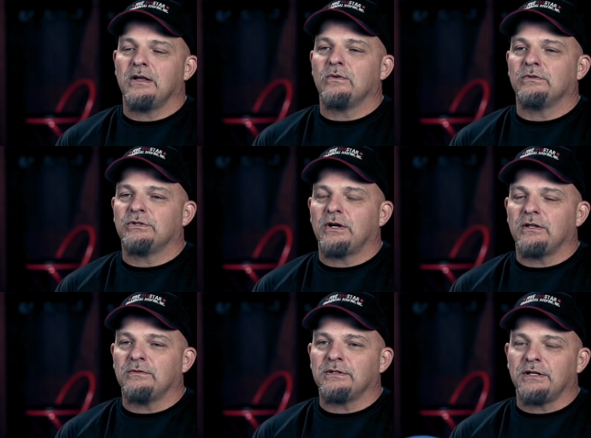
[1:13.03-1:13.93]
When
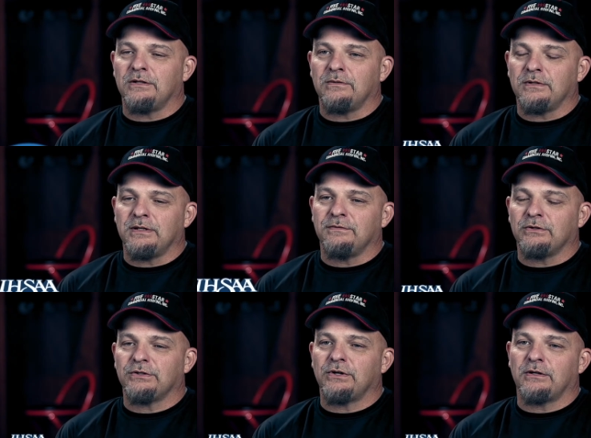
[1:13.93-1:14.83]
Charlie was little, when he
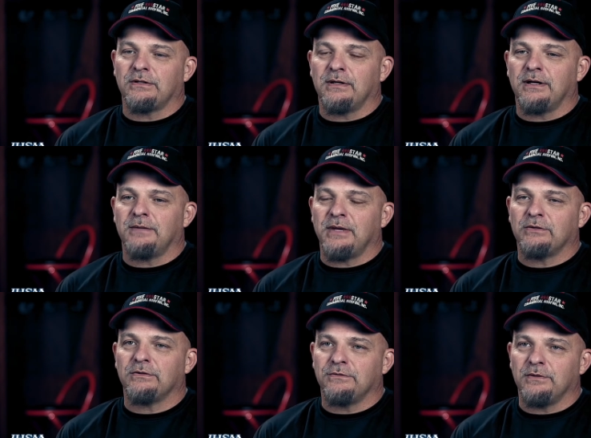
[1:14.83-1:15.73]
first started uh,
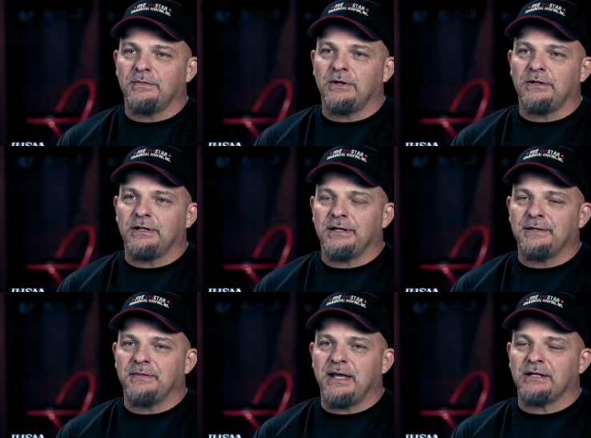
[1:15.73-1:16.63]
Metro football,
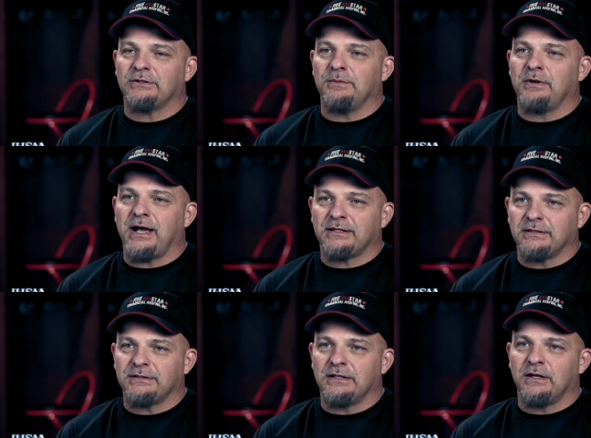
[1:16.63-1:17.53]
um, he actually
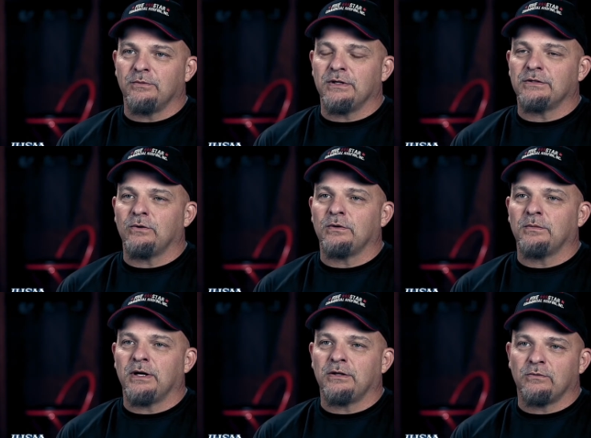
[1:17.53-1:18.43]
practiced uh, with his older
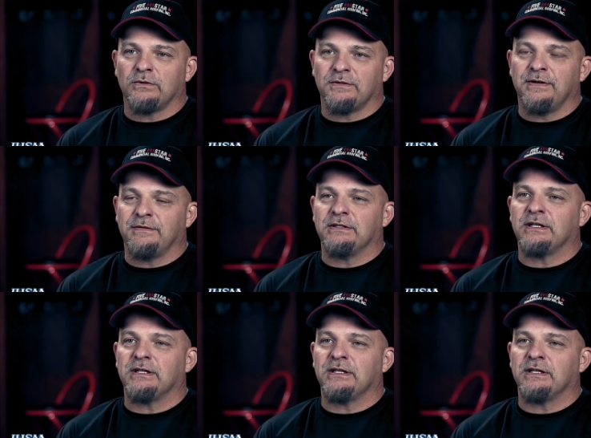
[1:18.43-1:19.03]
brother, was fifth and